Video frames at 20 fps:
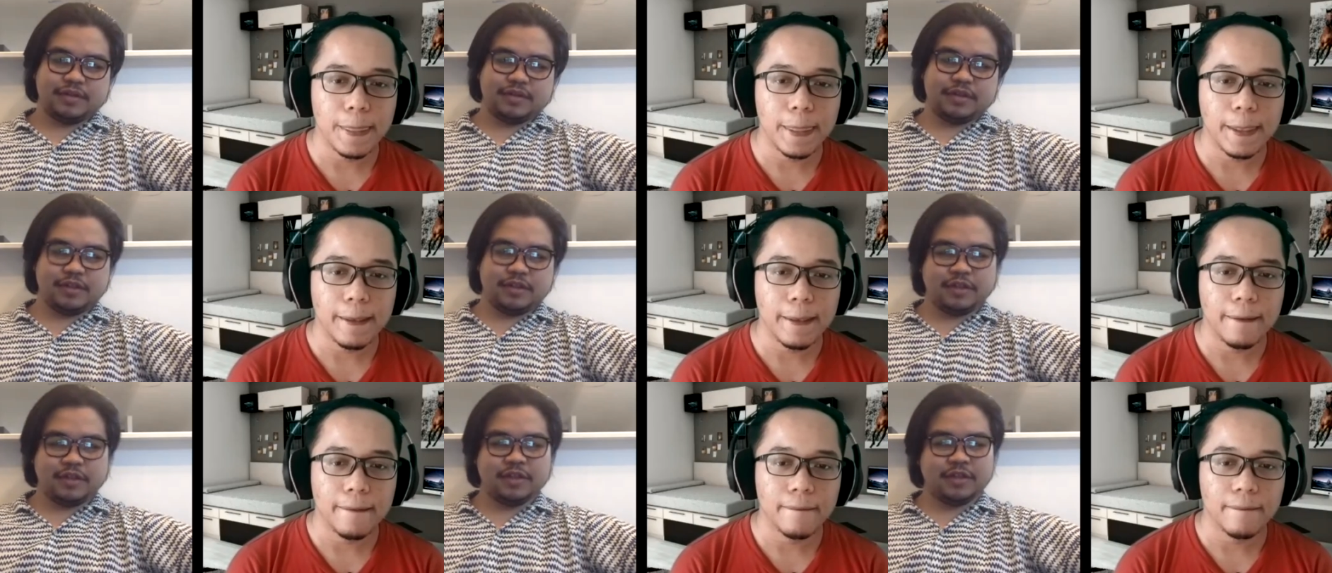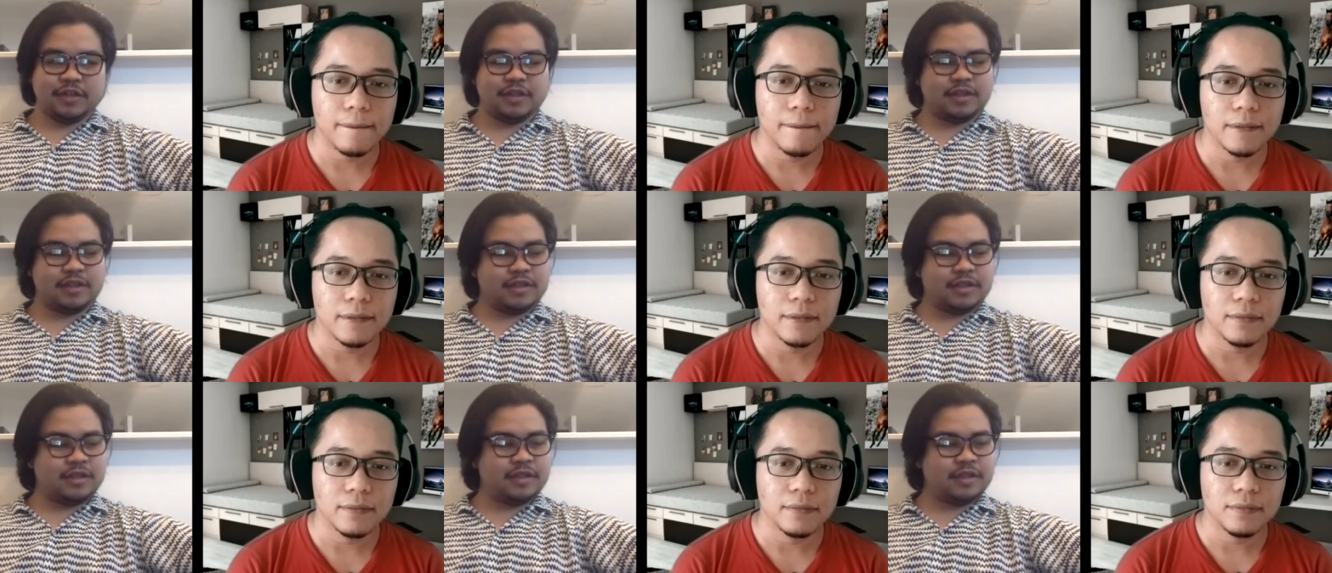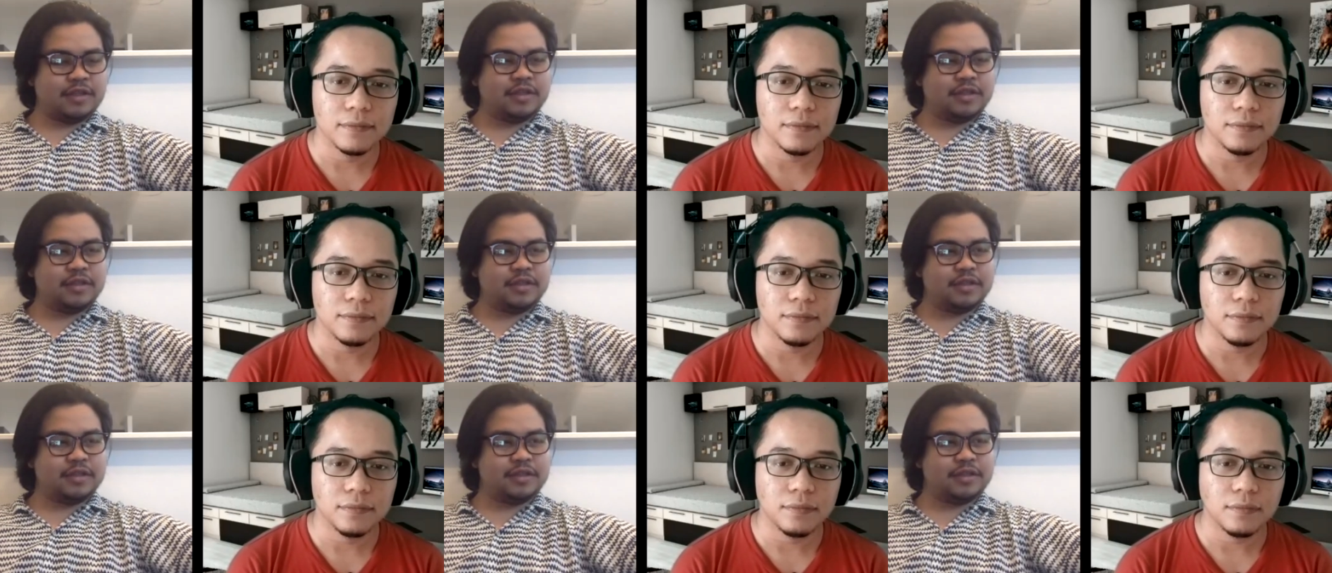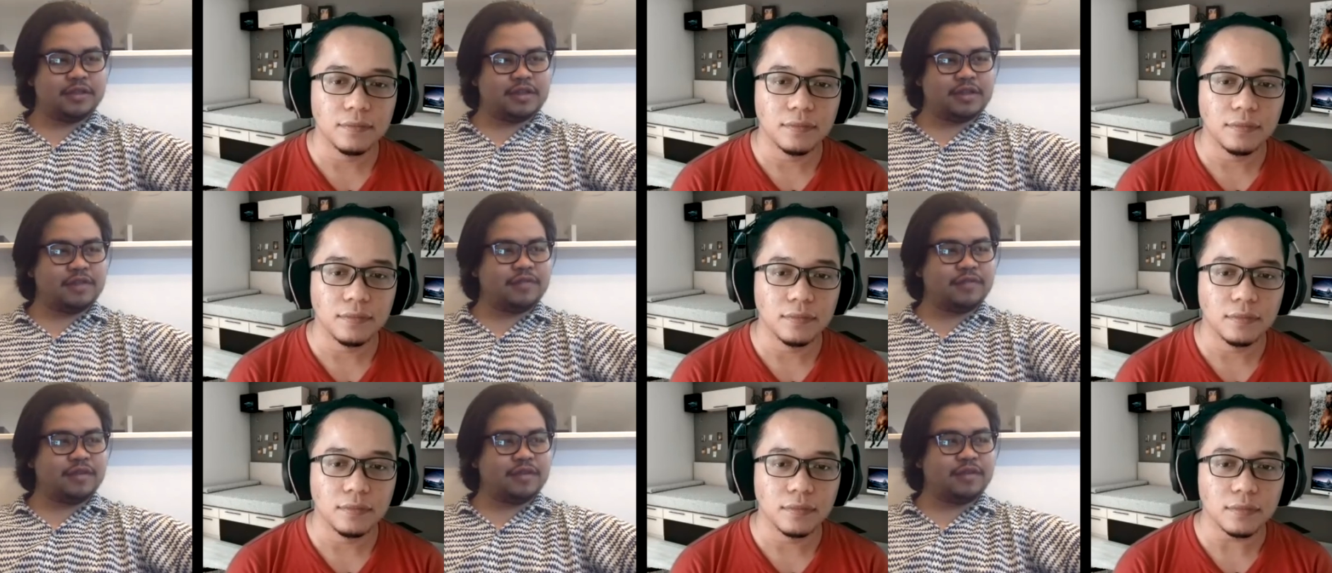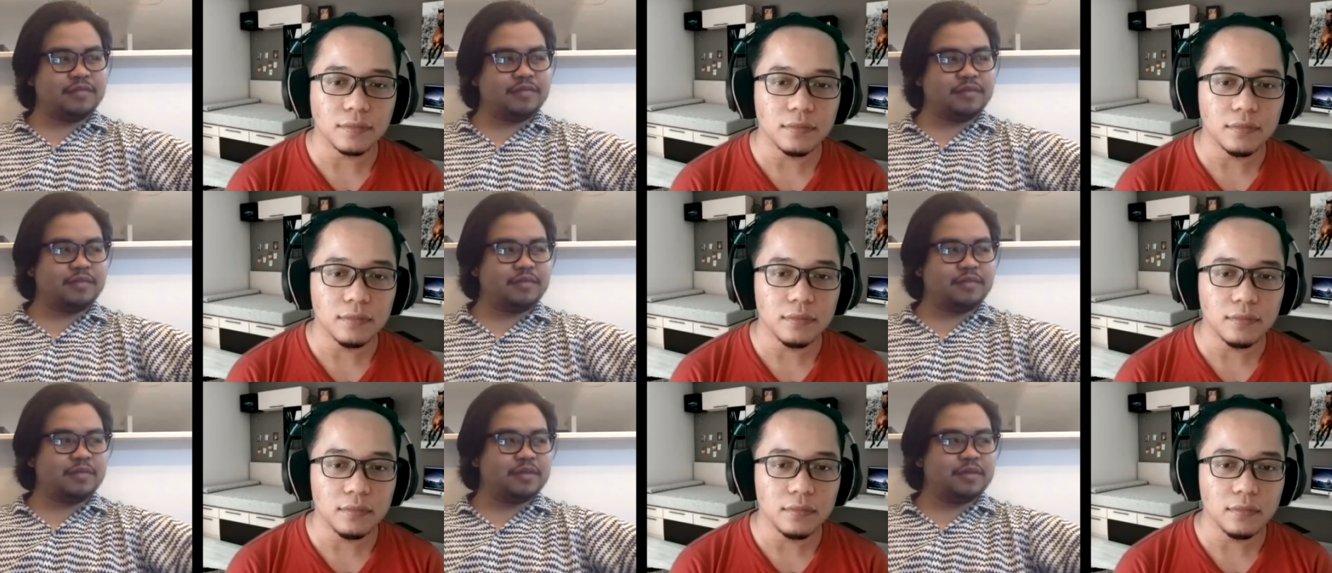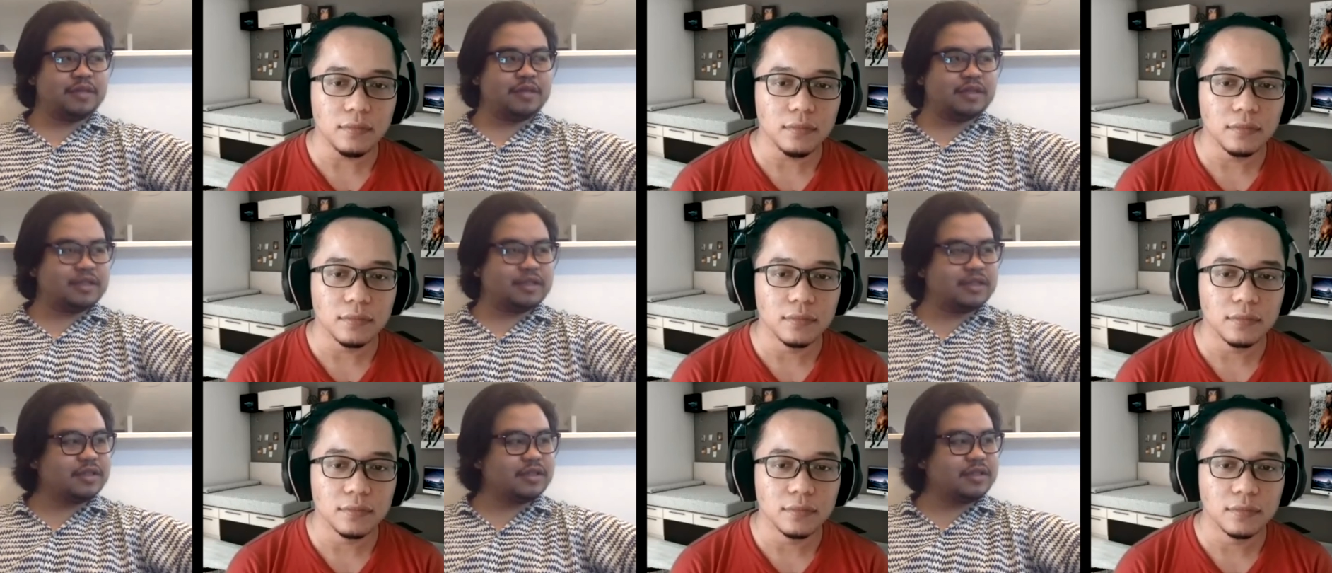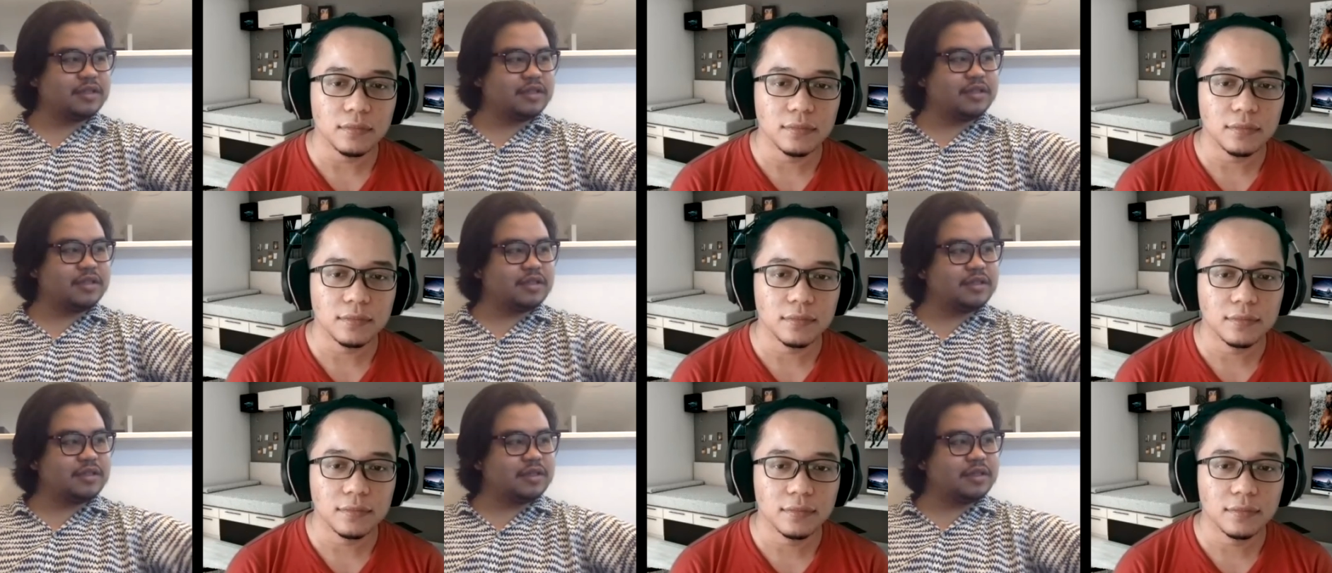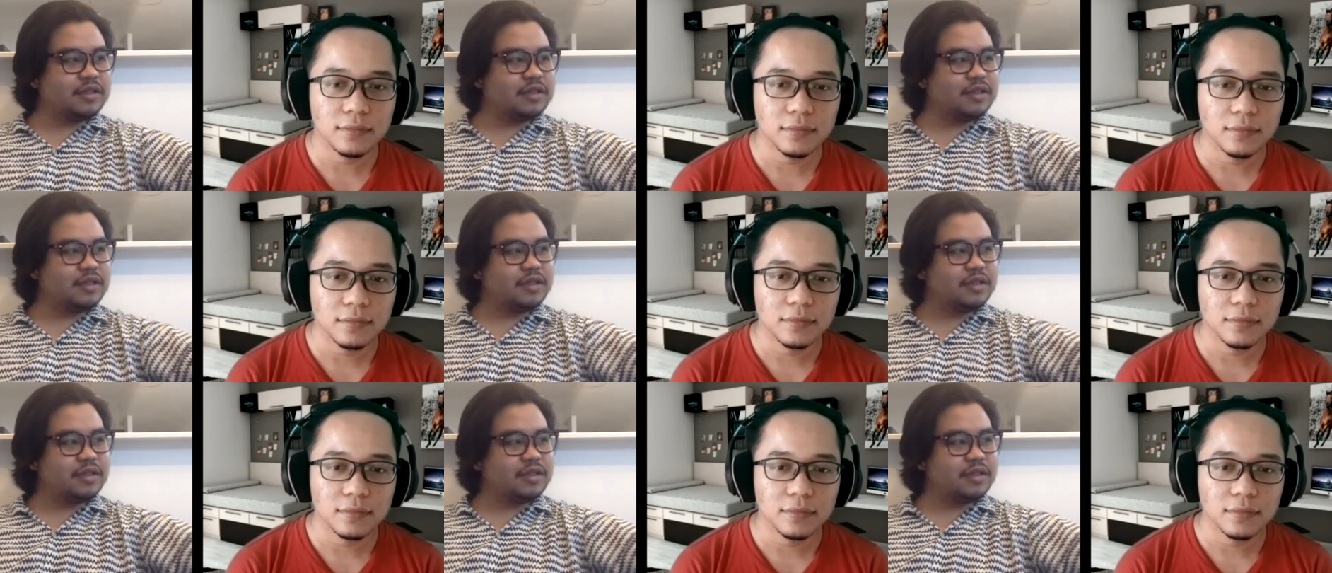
Speaker 1: I think I think Slavic people are just